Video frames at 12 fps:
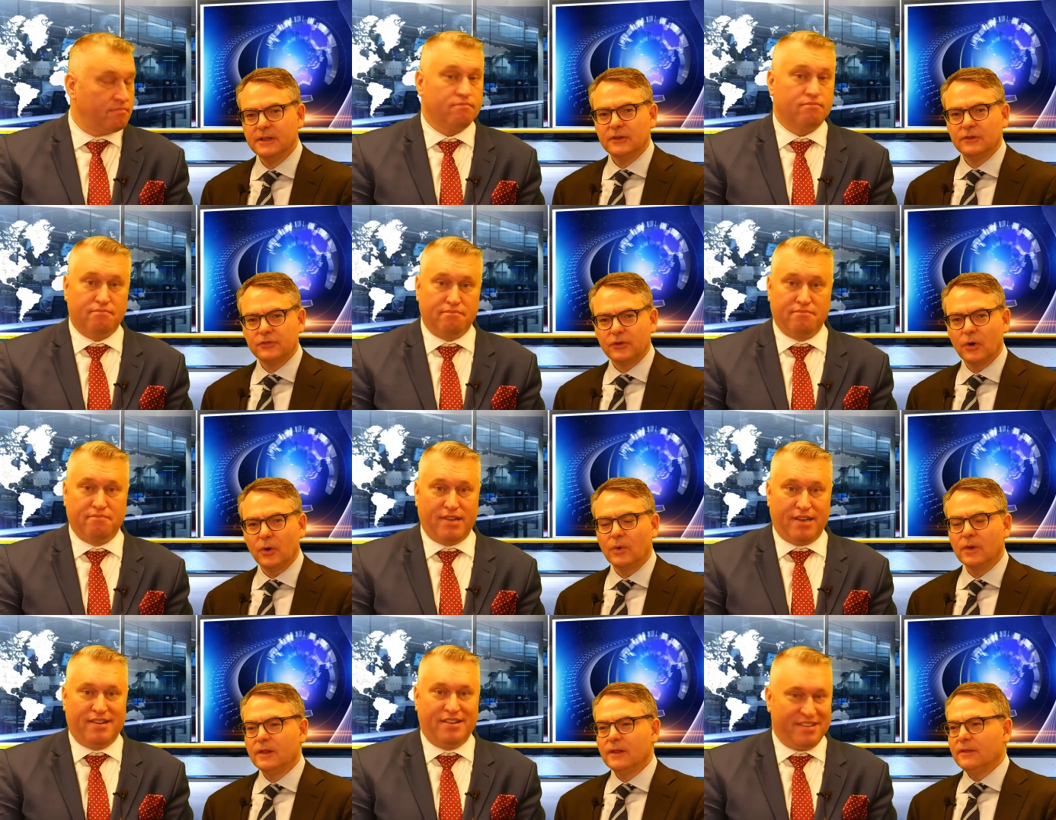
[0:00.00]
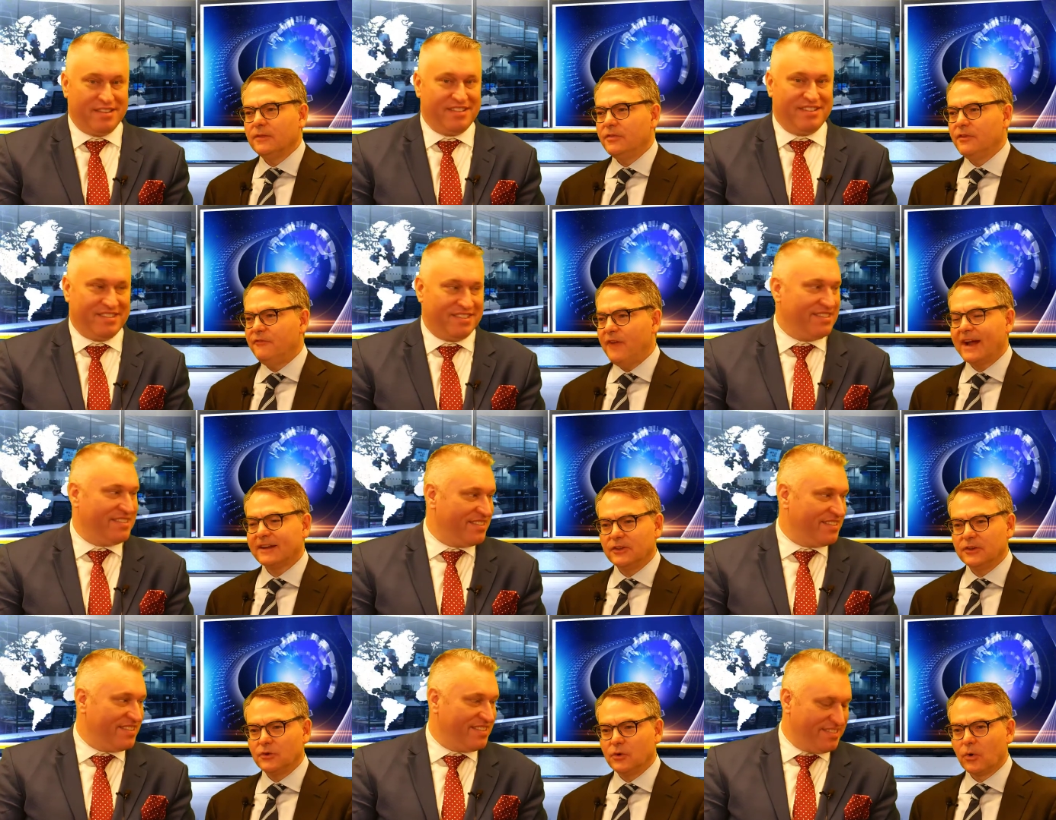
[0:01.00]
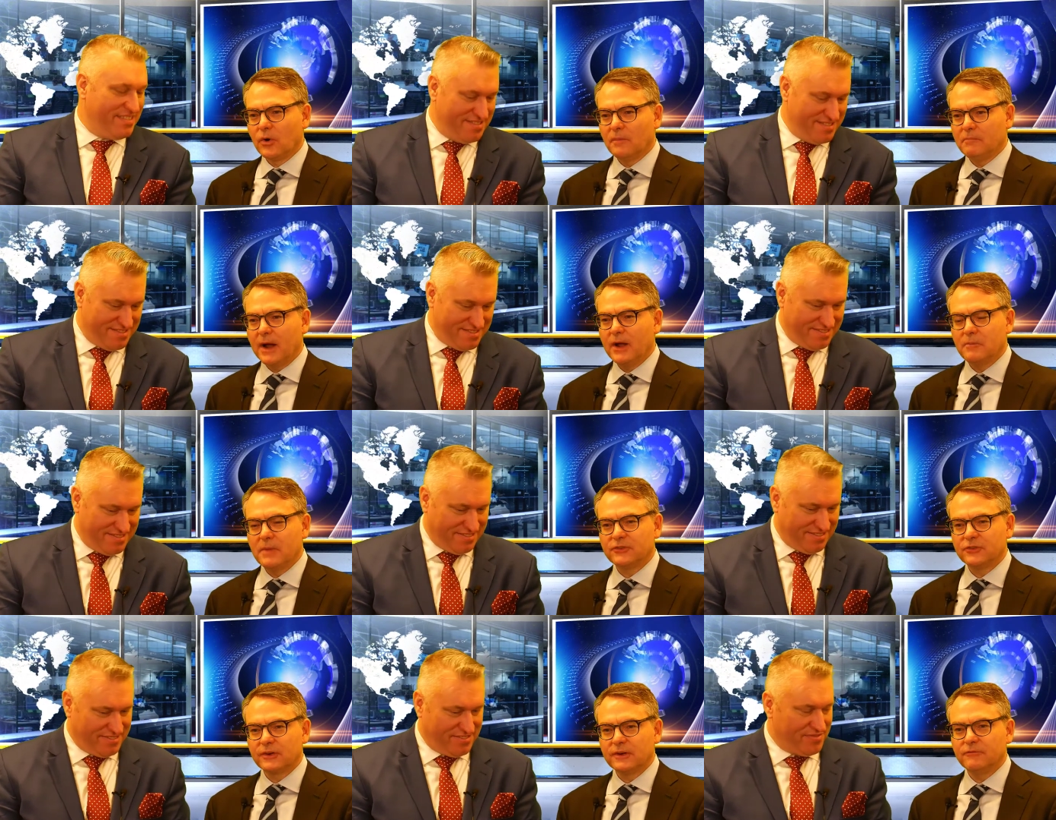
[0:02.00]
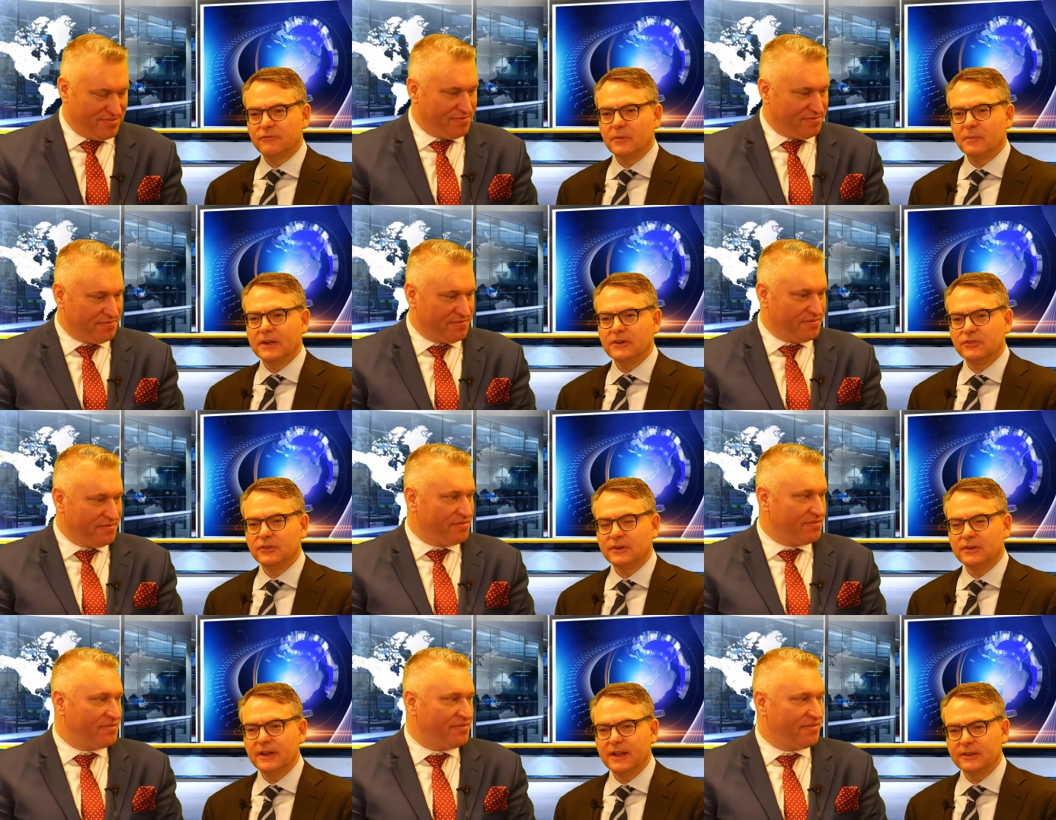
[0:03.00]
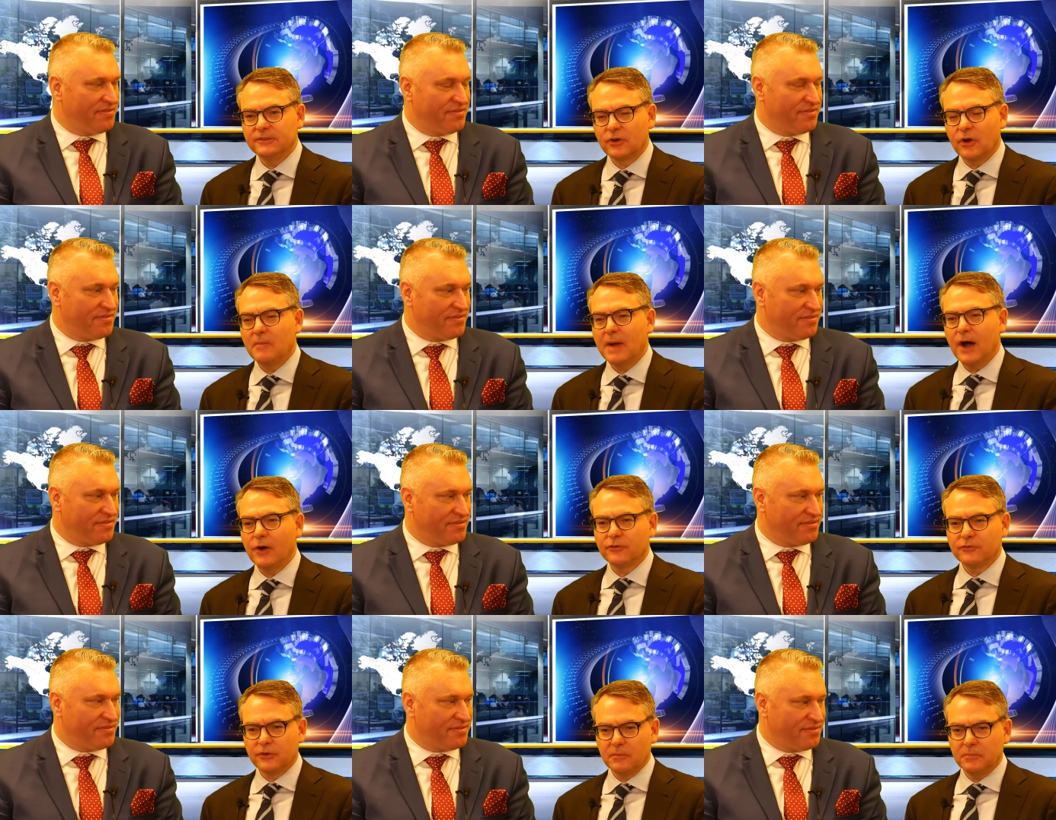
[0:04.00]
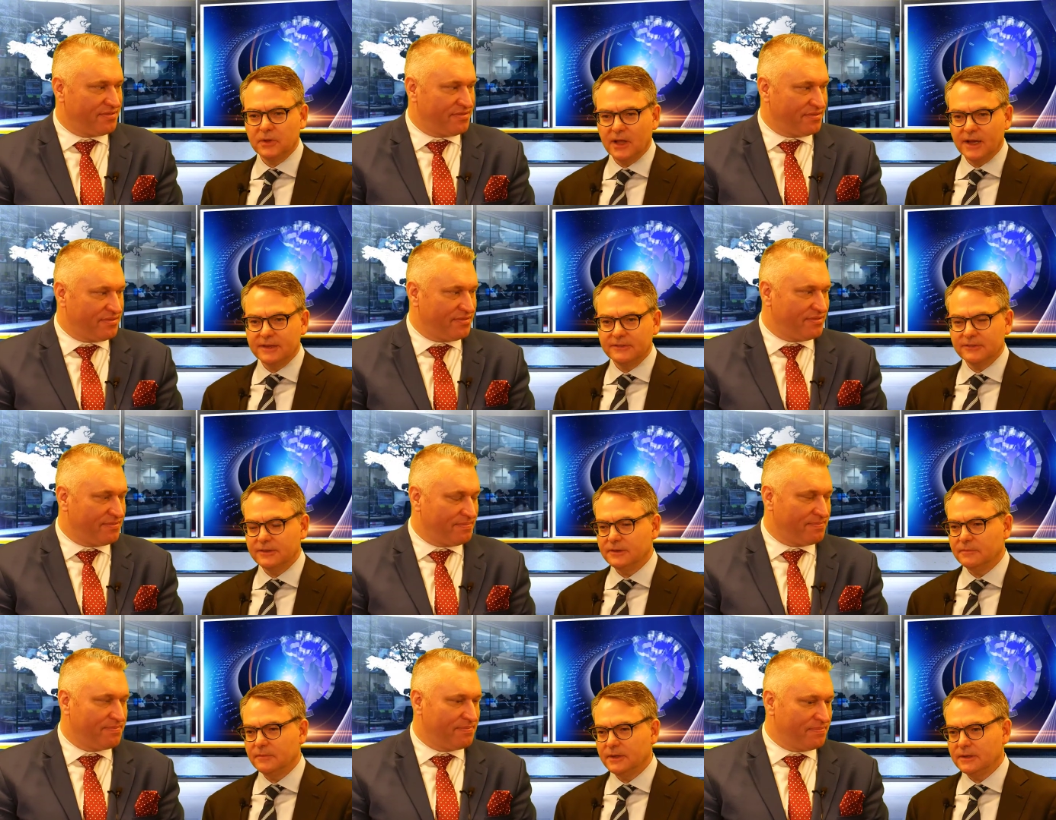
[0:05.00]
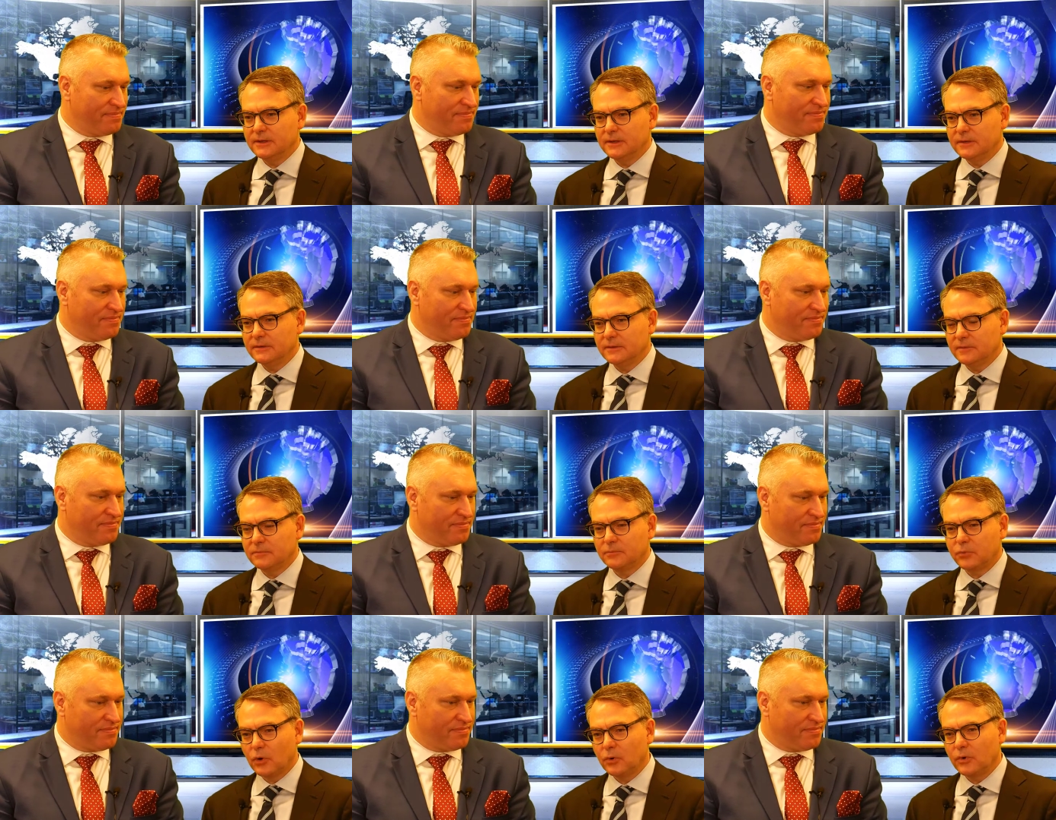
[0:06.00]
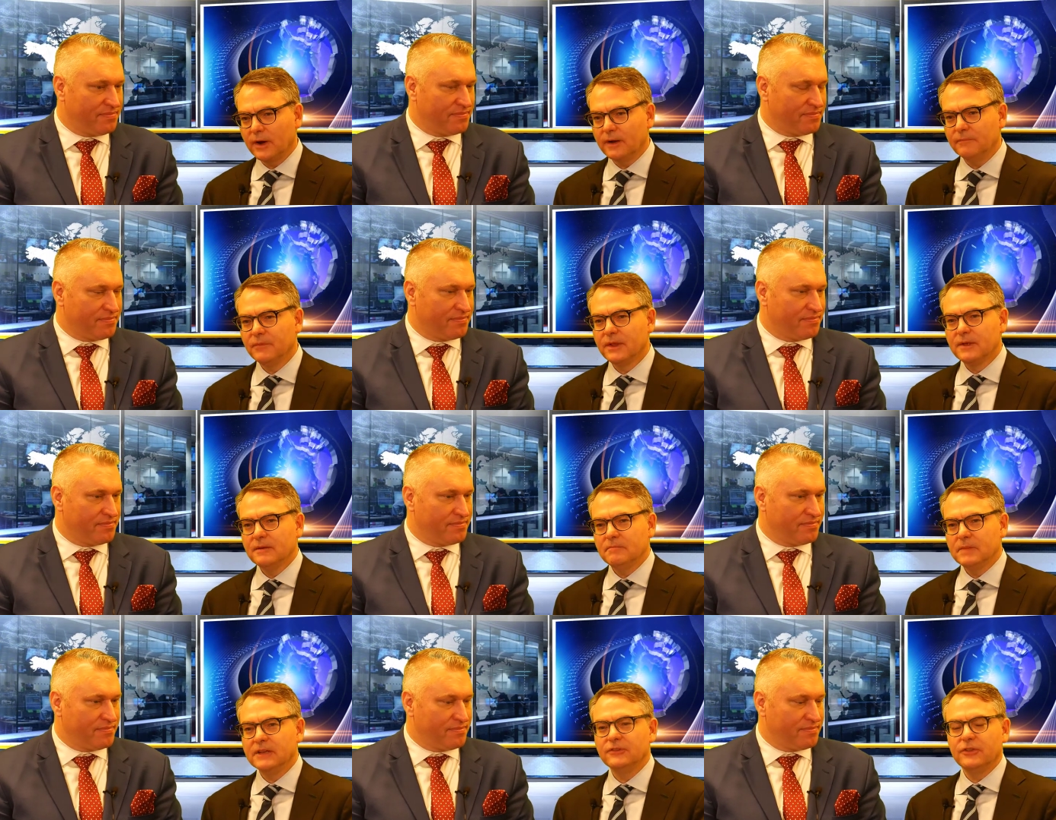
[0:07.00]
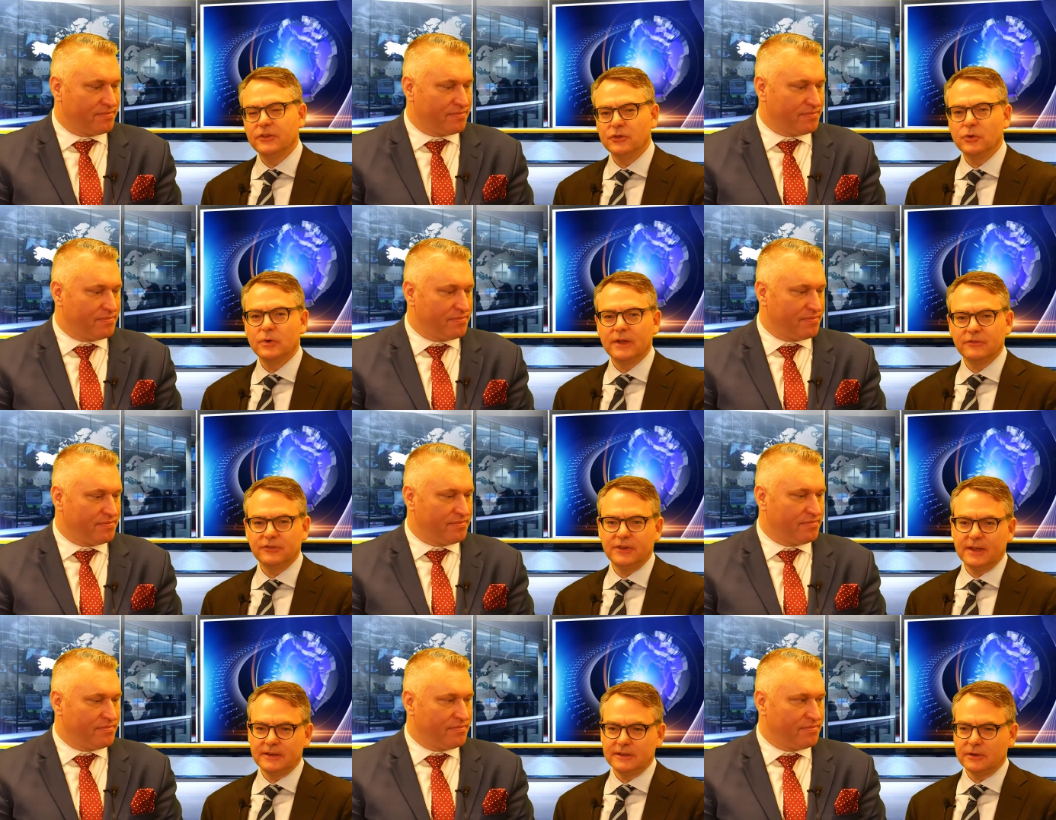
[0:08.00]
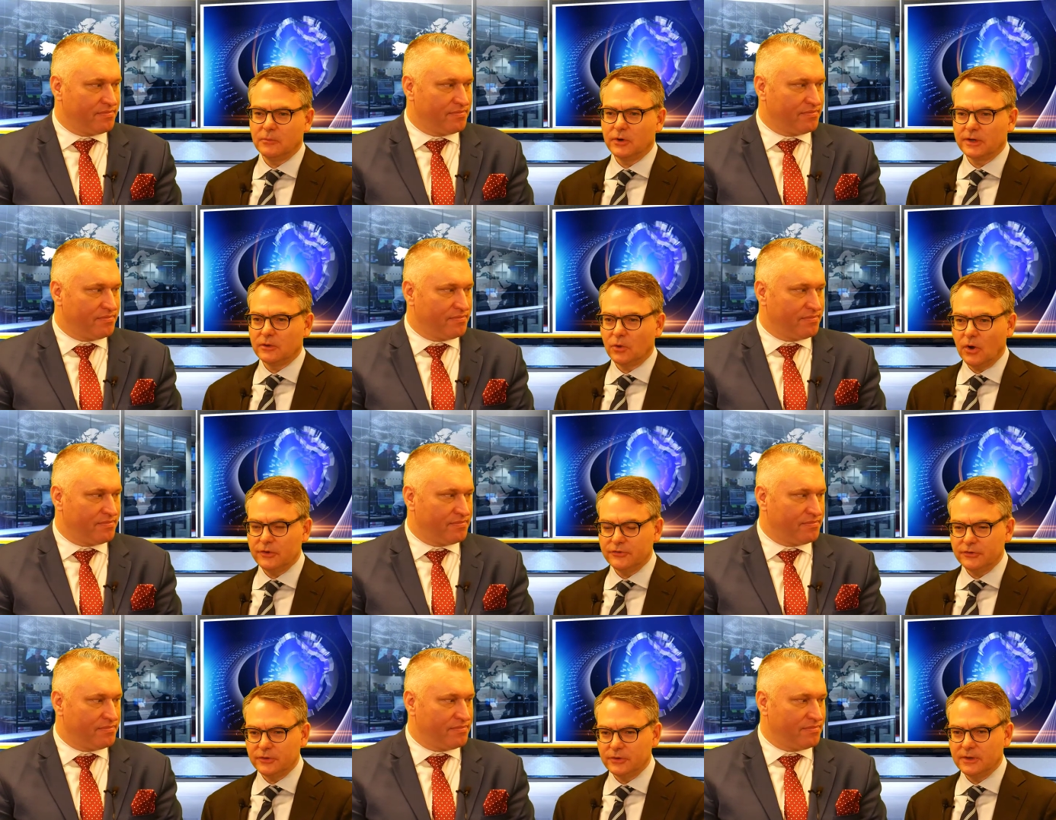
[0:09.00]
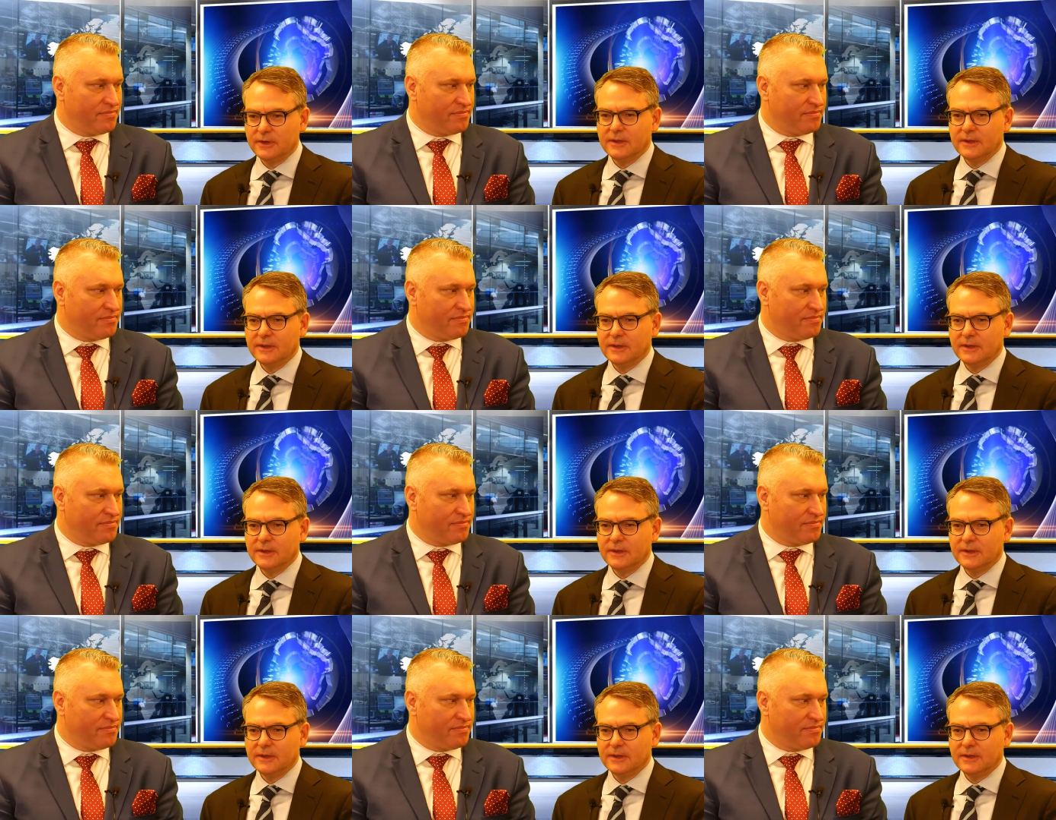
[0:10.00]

Speaker 1: So the fact that your biometric information has come out of compliance in a, in a program means that you would have standing to bring a lawsuit.